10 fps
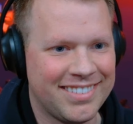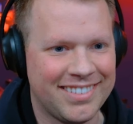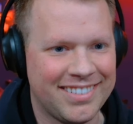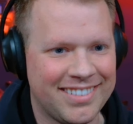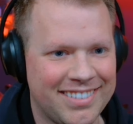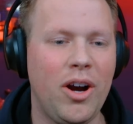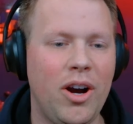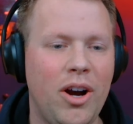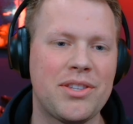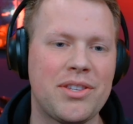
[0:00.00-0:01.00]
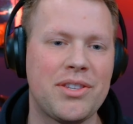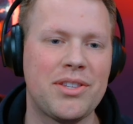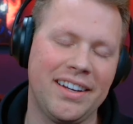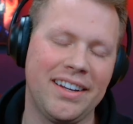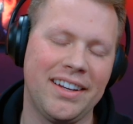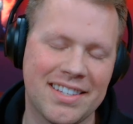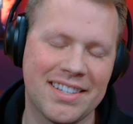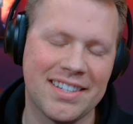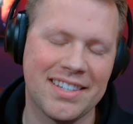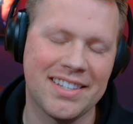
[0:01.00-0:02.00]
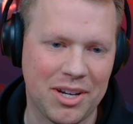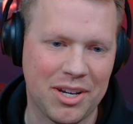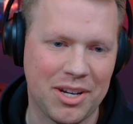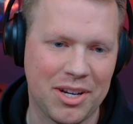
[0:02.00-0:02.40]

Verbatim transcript: Oh, that's right. Yeah, he's got the obsession with